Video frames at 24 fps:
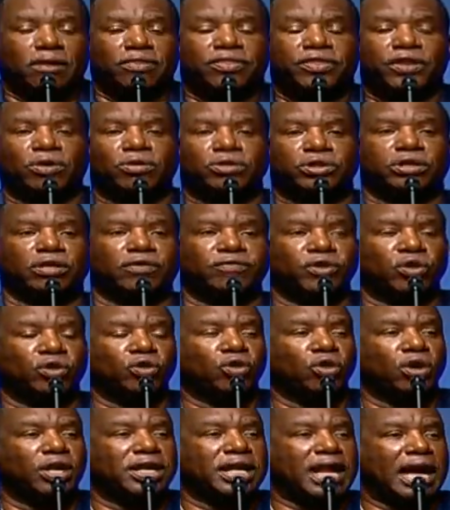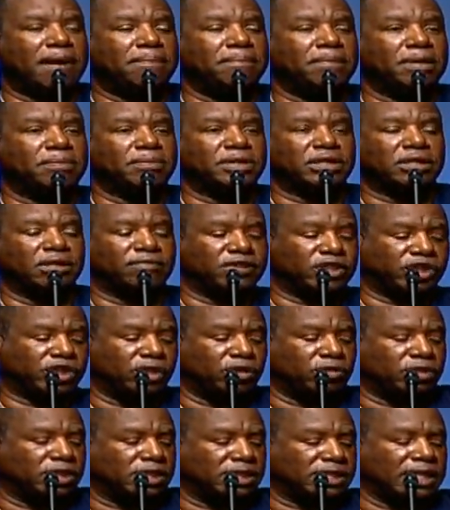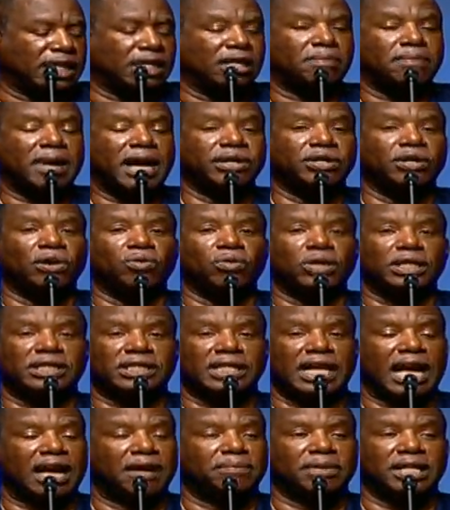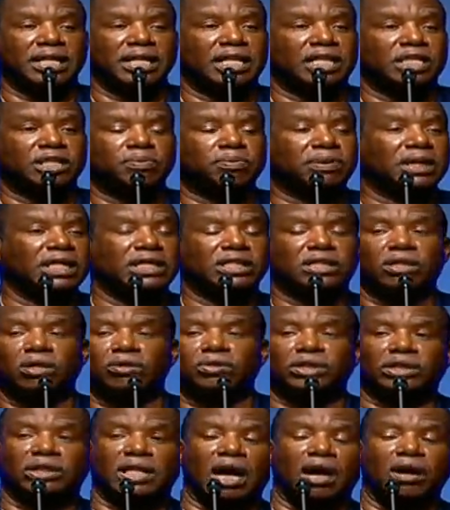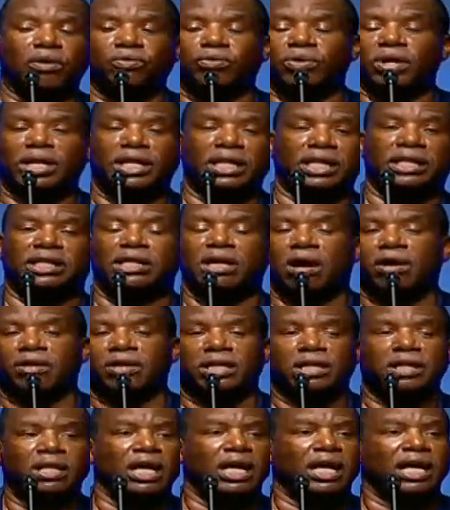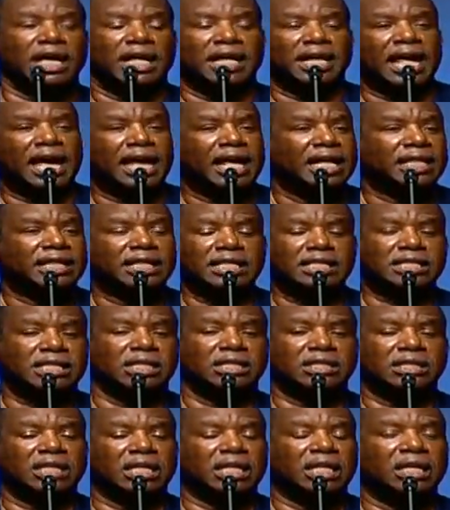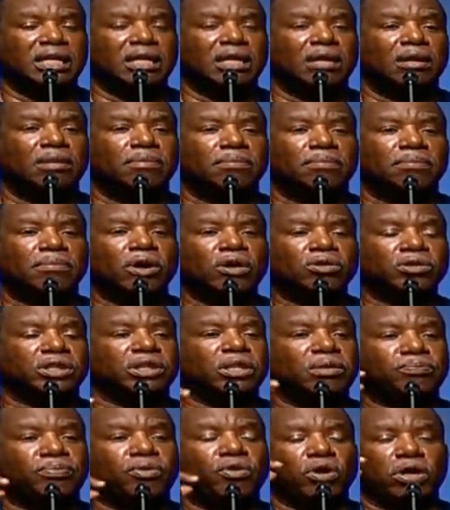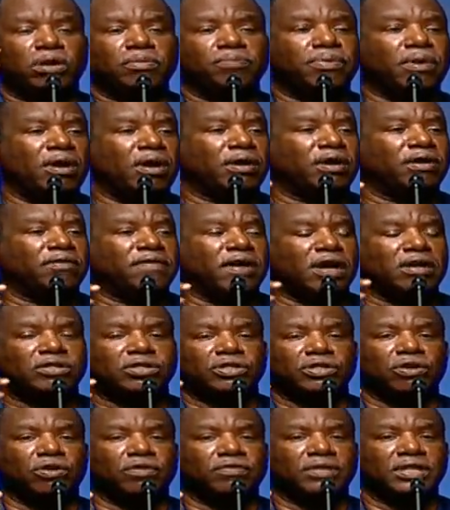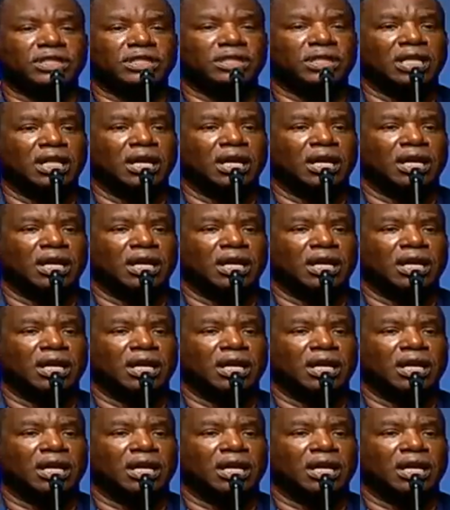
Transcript: Those of you who are not members of a church in Salem, I know what time it is. Please don't start running, darting, and that. This is the most important part of our service.